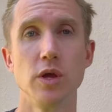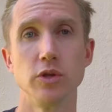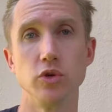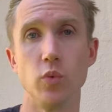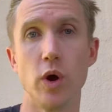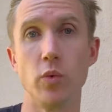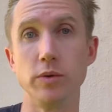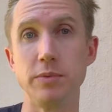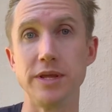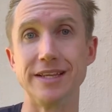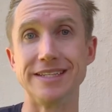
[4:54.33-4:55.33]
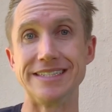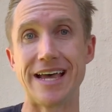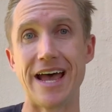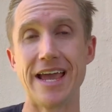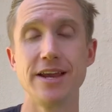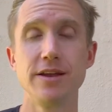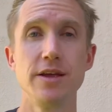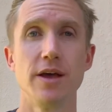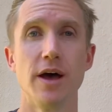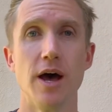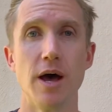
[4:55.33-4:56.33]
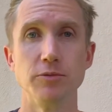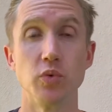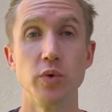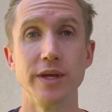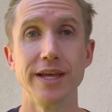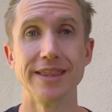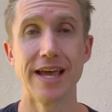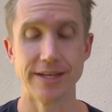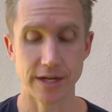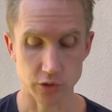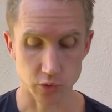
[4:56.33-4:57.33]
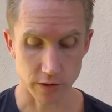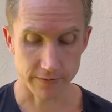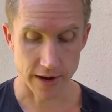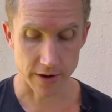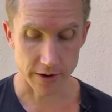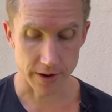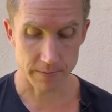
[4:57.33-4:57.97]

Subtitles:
to what would be the side to really get that deltoid fired up.